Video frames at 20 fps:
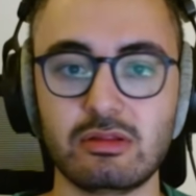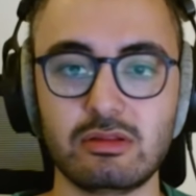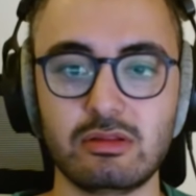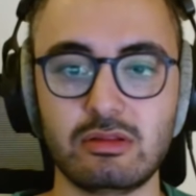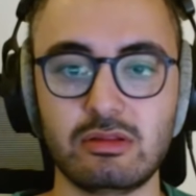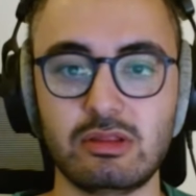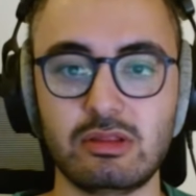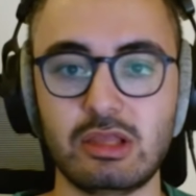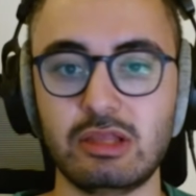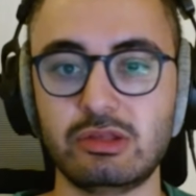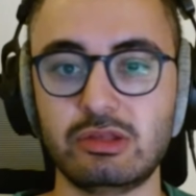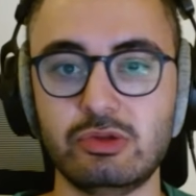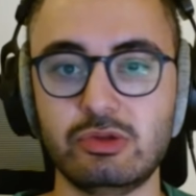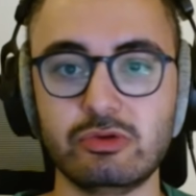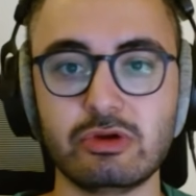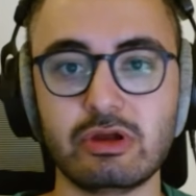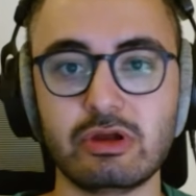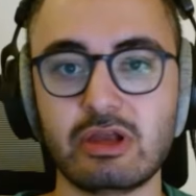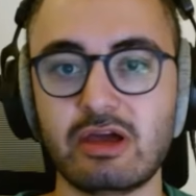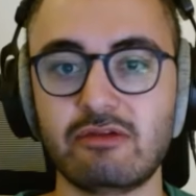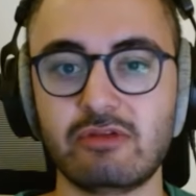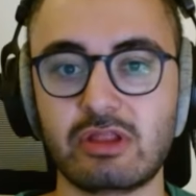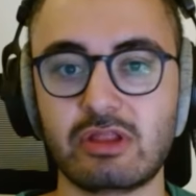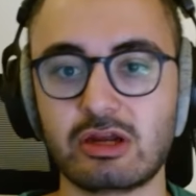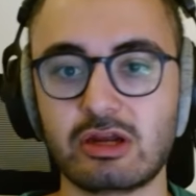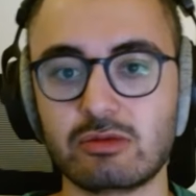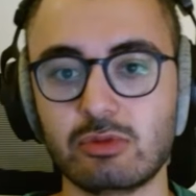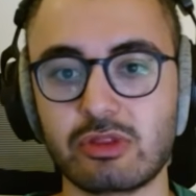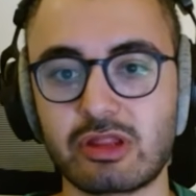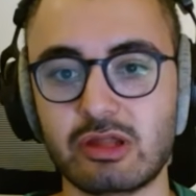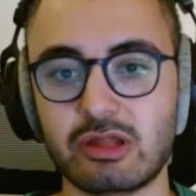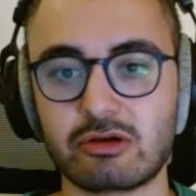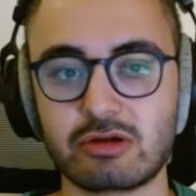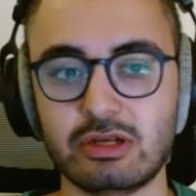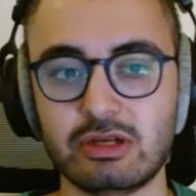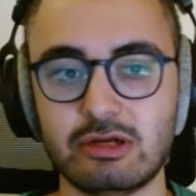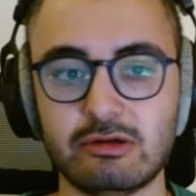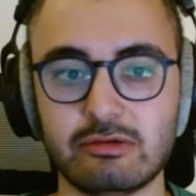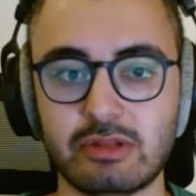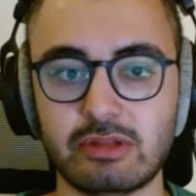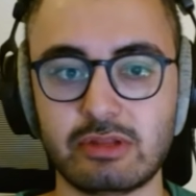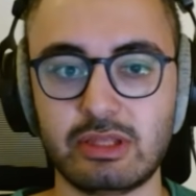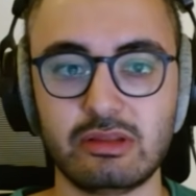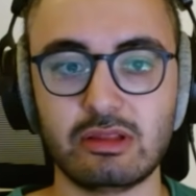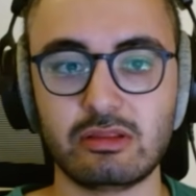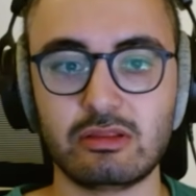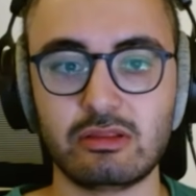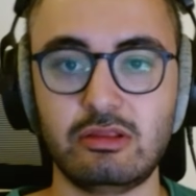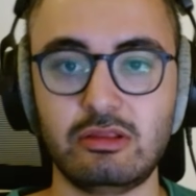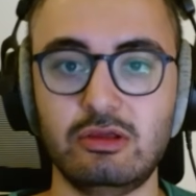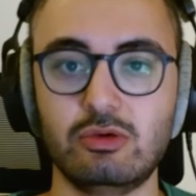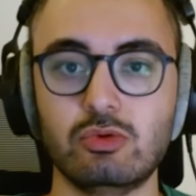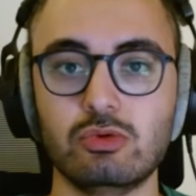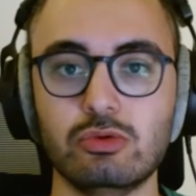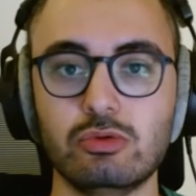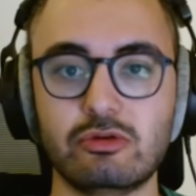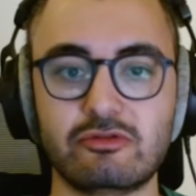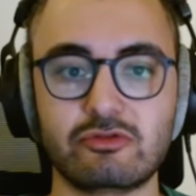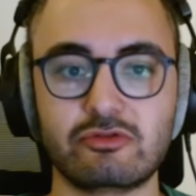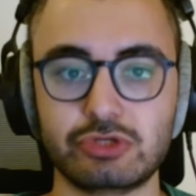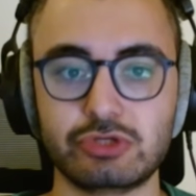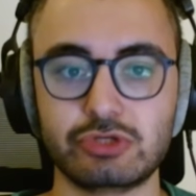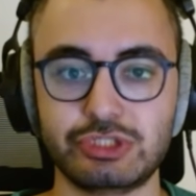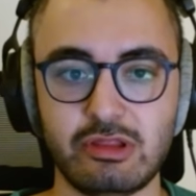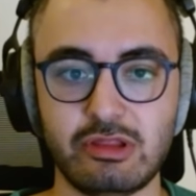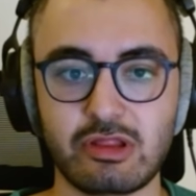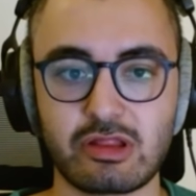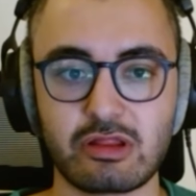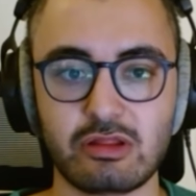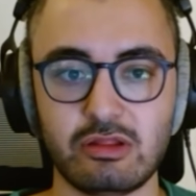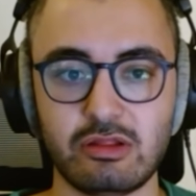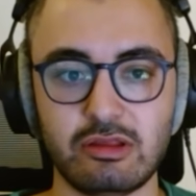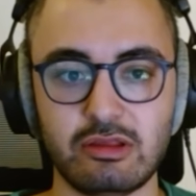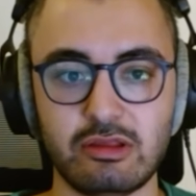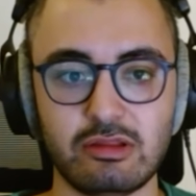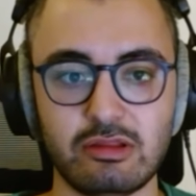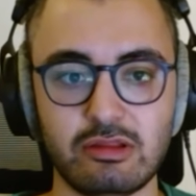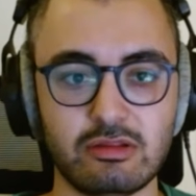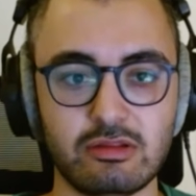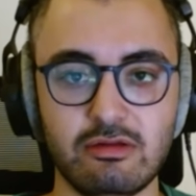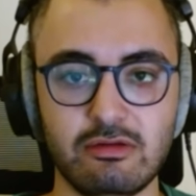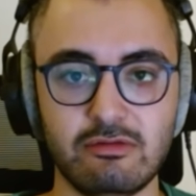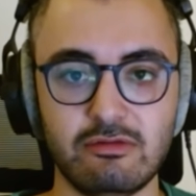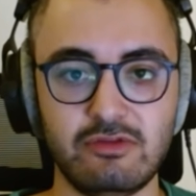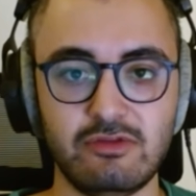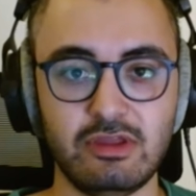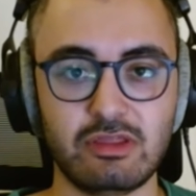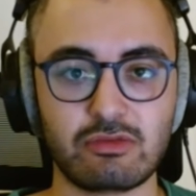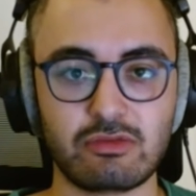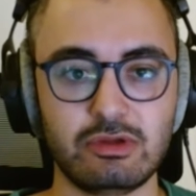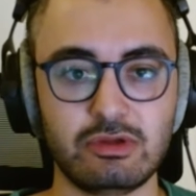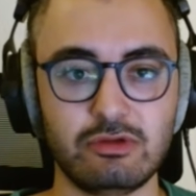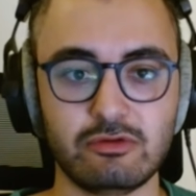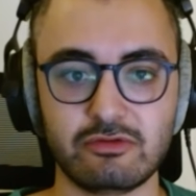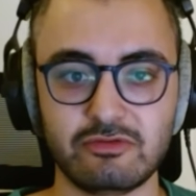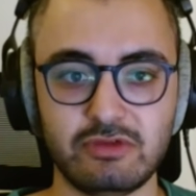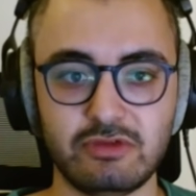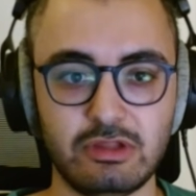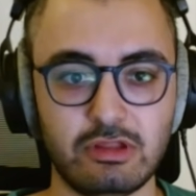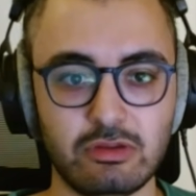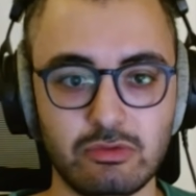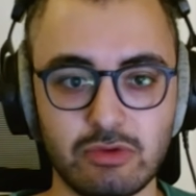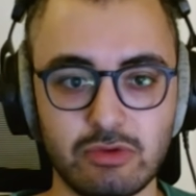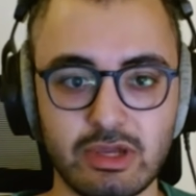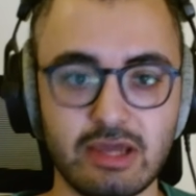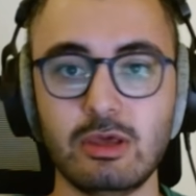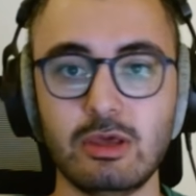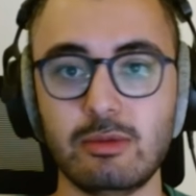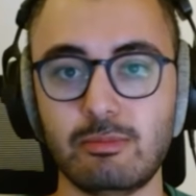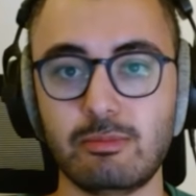They do not have a terrible circularity that the older versions like the V3 or V2 had.